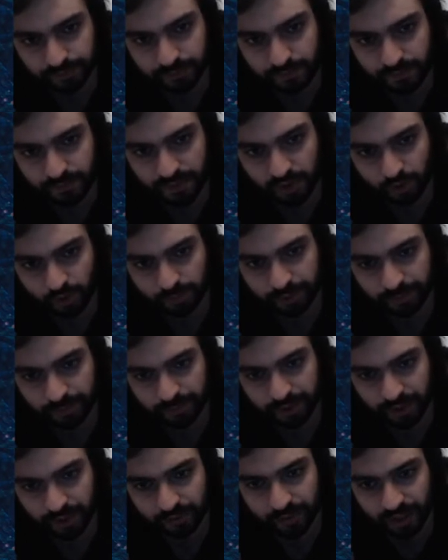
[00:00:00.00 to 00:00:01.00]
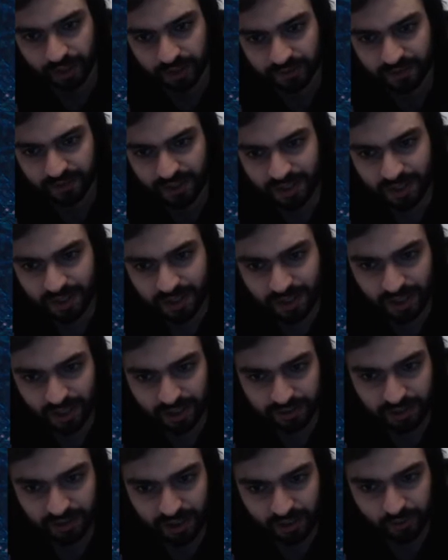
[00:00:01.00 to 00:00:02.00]
You prepare that,
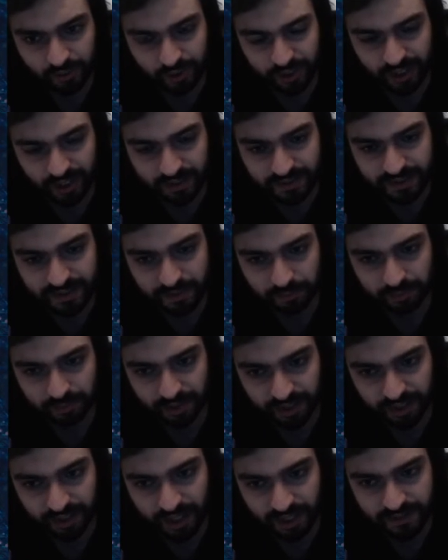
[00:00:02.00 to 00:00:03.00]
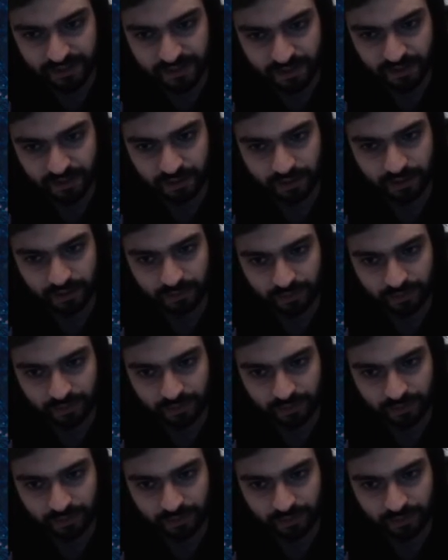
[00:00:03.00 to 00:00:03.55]
and now you can simply castle